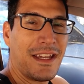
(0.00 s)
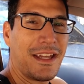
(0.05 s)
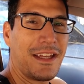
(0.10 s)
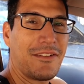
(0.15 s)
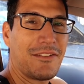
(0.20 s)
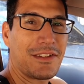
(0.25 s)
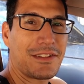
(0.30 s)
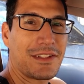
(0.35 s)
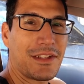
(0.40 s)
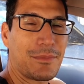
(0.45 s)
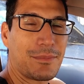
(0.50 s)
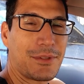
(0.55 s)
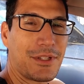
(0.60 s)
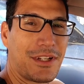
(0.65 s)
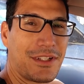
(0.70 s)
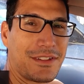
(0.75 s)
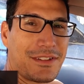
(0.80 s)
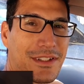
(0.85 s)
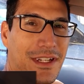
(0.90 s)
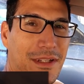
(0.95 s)
Hey, what's up?
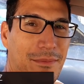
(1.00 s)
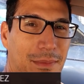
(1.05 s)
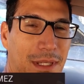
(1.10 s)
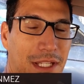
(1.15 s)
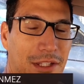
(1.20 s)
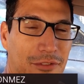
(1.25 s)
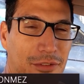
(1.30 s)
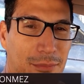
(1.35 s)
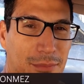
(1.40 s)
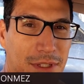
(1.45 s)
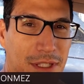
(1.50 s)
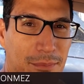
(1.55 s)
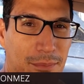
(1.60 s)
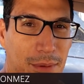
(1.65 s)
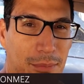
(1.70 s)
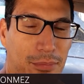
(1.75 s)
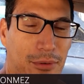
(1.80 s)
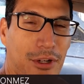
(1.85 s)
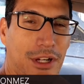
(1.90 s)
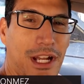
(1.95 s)
John Sonmez from
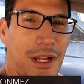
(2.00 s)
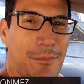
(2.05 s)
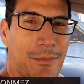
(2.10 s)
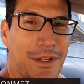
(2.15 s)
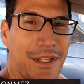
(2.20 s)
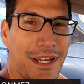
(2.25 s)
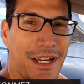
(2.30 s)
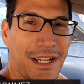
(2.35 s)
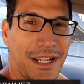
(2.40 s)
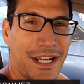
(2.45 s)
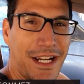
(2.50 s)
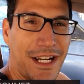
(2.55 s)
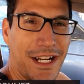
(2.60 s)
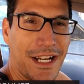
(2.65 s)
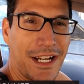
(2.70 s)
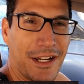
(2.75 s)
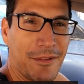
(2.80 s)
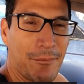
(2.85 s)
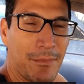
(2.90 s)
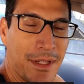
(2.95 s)

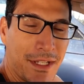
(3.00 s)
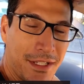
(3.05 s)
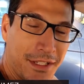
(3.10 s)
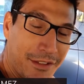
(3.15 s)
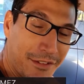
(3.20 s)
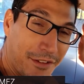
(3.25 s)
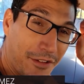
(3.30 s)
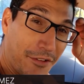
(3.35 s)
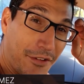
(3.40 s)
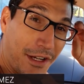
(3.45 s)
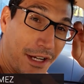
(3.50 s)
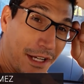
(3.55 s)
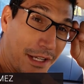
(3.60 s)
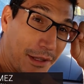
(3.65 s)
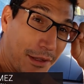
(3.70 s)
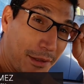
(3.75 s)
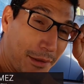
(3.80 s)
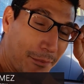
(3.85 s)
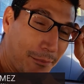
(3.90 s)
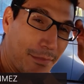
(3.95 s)
simpleprogrammer.com. So
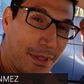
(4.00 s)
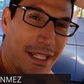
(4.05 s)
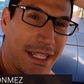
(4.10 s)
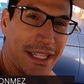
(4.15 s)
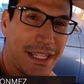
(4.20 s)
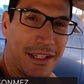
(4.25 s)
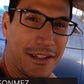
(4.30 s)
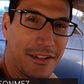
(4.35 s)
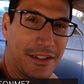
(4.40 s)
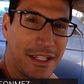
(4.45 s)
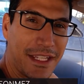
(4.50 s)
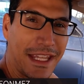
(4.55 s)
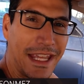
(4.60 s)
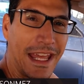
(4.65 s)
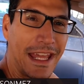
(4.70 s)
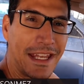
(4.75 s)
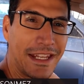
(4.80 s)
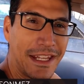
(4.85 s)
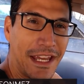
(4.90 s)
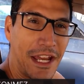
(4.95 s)
I am here
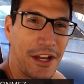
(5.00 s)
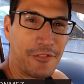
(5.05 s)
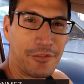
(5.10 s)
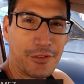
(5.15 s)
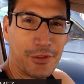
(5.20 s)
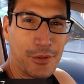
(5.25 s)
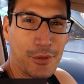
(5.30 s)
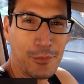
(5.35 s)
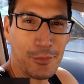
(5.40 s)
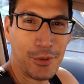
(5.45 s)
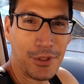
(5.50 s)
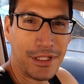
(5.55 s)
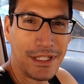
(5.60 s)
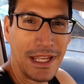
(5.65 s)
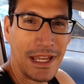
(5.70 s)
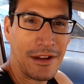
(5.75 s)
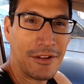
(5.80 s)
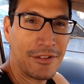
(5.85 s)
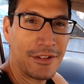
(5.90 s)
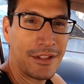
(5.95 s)
again after a
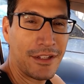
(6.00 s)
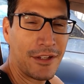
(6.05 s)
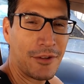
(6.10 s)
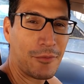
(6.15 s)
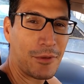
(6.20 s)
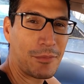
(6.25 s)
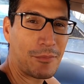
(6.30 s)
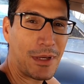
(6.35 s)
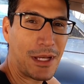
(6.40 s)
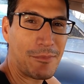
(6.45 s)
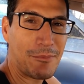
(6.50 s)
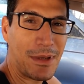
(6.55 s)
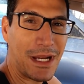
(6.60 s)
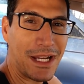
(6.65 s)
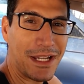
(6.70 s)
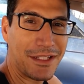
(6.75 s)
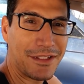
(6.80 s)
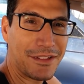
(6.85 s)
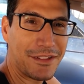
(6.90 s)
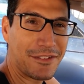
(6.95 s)
workout when my
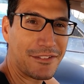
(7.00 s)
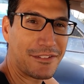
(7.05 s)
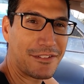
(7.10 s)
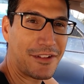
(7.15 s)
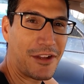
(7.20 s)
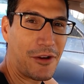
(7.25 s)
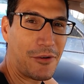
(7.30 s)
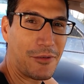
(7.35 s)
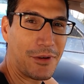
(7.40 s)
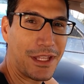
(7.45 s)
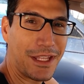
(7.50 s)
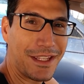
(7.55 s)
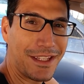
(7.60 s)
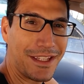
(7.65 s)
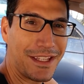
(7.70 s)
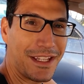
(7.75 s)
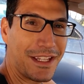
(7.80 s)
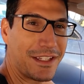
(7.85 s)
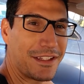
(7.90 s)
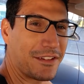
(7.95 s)
mind is
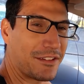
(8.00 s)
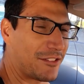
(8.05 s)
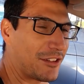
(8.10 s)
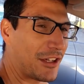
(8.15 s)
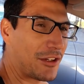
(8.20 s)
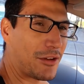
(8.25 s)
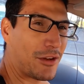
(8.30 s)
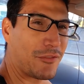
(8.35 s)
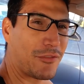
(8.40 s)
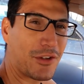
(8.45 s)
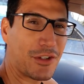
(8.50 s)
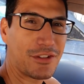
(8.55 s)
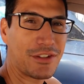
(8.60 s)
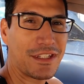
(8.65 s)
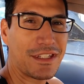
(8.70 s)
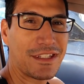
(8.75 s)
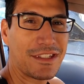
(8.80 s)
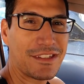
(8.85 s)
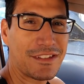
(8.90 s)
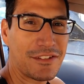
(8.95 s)
going. It is January
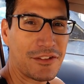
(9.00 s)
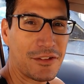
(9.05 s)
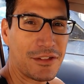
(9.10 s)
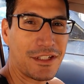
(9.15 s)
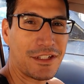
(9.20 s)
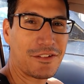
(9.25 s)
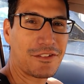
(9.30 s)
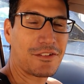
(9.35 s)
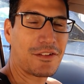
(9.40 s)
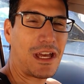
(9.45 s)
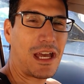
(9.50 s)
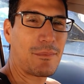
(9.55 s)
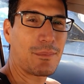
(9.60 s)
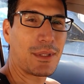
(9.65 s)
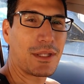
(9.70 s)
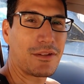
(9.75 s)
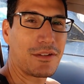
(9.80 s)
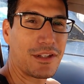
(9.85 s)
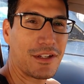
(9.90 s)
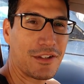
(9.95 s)
1st. It is New Year's, so
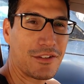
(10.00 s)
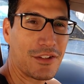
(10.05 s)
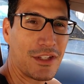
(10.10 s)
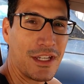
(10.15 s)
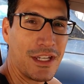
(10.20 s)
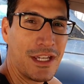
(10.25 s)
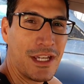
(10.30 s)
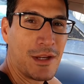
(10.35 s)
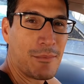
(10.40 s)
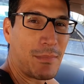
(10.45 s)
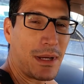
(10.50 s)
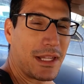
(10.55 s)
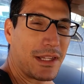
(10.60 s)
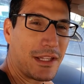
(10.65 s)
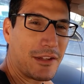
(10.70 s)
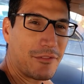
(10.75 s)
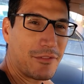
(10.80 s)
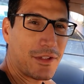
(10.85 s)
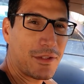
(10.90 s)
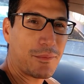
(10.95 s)
happy New Year's. My
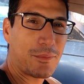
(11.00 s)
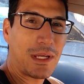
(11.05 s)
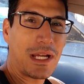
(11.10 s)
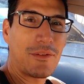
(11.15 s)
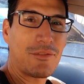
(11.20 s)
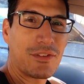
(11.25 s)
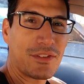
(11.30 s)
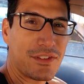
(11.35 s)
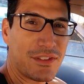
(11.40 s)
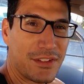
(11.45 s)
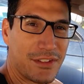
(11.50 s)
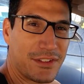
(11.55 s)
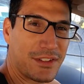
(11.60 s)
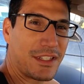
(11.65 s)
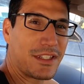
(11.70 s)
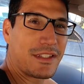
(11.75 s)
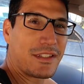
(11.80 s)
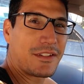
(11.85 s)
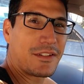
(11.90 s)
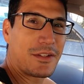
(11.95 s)
lovely wife
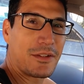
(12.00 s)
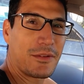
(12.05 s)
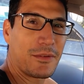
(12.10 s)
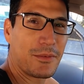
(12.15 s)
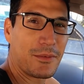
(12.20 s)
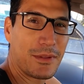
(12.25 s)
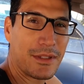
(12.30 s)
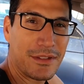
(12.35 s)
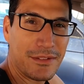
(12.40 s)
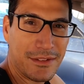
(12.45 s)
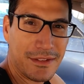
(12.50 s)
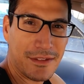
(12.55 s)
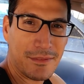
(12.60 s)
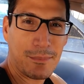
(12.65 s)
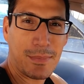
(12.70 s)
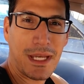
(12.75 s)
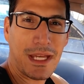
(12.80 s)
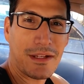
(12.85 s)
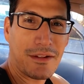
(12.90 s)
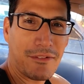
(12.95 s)
assistant, who is in
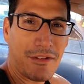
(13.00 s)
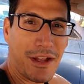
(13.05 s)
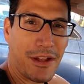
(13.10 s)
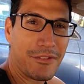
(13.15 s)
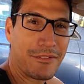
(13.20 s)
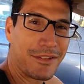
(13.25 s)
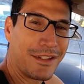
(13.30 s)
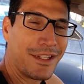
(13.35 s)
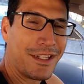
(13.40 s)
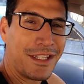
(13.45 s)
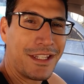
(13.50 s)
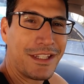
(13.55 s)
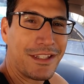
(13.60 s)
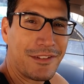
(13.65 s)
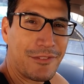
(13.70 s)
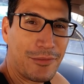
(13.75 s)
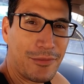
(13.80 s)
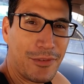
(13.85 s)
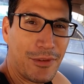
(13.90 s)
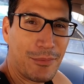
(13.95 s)
the background,
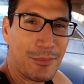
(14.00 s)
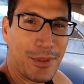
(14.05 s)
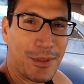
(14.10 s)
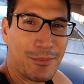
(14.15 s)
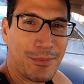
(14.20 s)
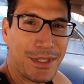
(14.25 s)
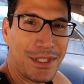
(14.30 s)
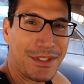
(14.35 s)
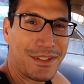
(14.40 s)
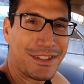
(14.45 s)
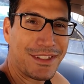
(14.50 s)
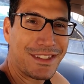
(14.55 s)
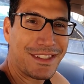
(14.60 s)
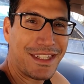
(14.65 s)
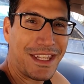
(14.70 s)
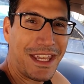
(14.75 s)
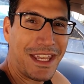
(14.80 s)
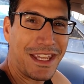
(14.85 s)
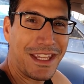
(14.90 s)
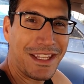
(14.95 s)
is filming me
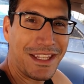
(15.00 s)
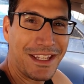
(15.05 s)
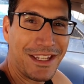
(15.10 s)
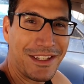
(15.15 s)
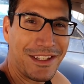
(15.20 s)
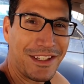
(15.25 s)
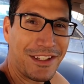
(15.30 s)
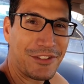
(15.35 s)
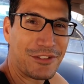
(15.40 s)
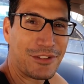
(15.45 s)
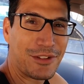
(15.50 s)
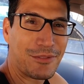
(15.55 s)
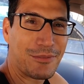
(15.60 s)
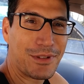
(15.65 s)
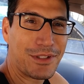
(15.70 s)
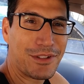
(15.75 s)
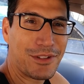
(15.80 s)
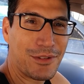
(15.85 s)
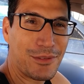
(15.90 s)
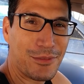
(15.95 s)
today as
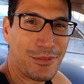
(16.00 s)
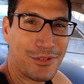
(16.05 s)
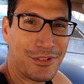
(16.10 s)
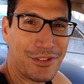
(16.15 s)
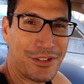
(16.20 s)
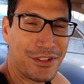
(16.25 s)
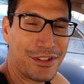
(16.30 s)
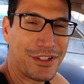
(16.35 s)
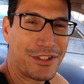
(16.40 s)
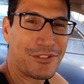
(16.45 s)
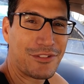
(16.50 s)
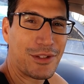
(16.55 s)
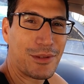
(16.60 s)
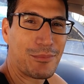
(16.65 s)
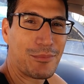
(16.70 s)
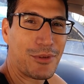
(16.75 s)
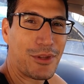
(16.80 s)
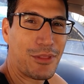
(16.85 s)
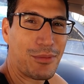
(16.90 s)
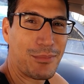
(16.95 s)
she went to the
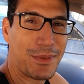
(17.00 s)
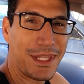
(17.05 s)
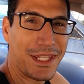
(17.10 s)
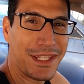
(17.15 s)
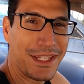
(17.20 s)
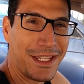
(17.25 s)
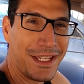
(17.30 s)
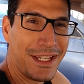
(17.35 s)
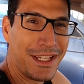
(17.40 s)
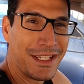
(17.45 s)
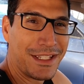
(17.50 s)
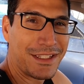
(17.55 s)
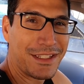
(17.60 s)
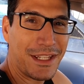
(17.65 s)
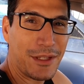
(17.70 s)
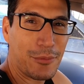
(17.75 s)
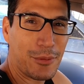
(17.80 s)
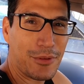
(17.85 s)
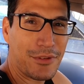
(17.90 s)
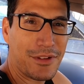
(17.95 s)
gym with me
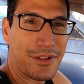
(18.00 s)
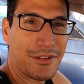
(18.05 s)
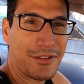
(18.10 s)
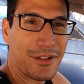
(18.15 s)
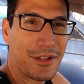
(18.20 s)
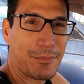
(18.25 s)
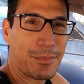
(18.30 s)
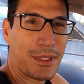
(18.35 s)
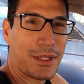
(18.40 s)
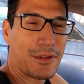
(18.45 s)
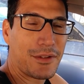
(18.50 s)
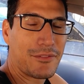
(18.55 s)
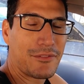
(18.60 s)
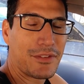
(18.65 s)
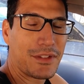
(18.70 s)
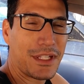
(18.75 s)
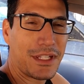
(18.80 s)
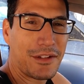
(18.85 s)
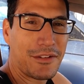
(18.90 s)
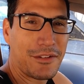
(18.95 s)
today. We're still up here
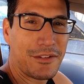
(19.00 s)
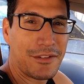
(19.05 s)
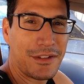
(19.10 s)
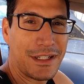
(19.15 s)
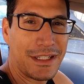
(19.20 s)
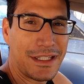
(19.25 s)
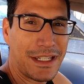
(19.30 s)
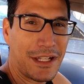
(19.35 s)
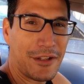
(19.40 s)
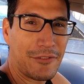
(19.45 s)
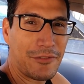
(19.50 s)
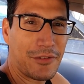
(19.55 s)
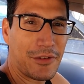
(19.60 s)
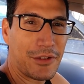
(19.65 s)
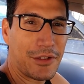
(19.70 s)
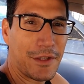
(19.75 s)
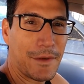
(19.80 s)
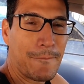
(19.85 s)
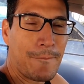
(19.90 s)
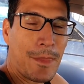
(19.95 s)
in Vallejo,
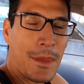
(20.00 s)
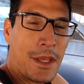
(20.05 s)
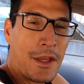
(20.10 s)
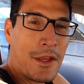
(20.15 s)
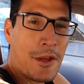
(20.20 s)
California.